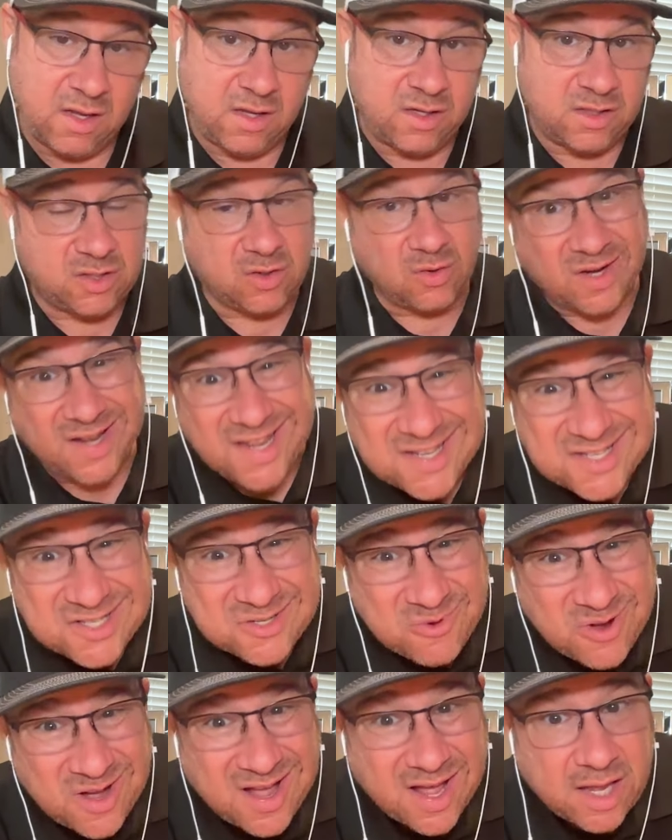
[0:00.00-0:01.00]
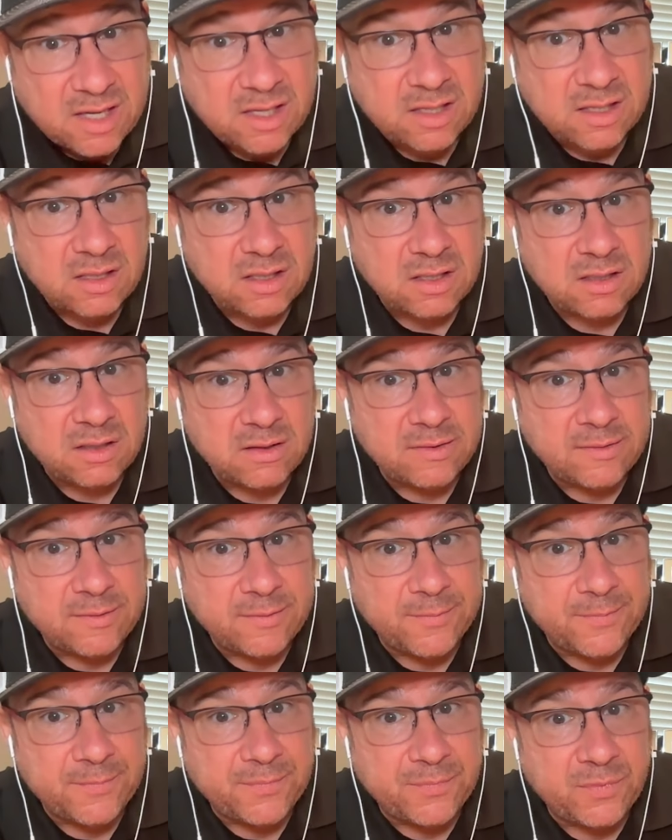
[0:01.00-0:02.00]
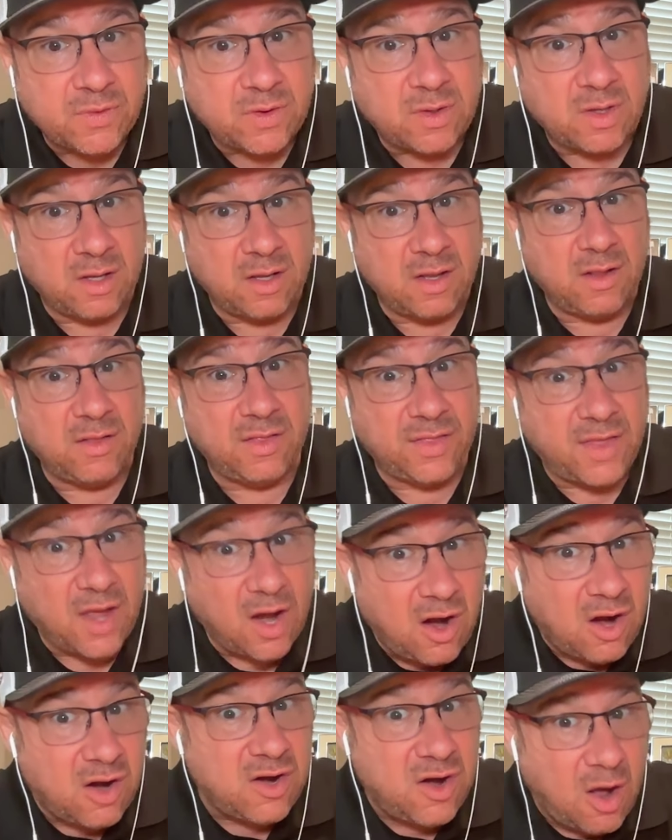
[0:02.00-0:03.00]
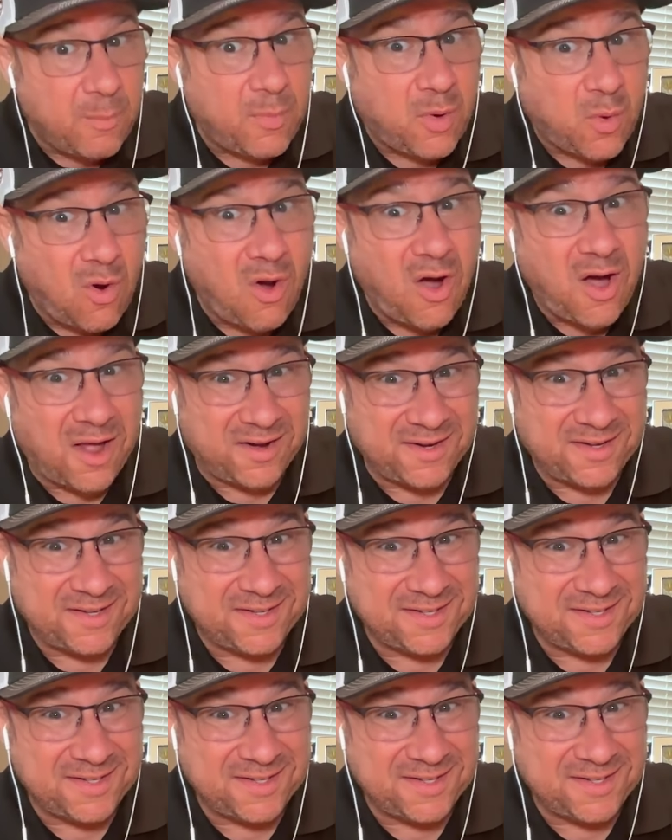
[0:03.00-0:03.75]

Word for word: So guess what? They're number one.